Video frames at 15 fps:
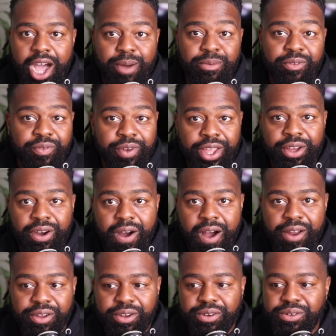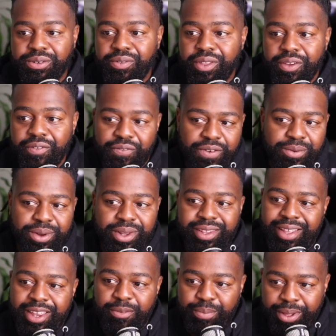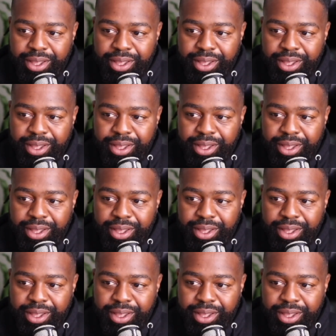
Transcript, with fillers: I'm gonna read an article from this hit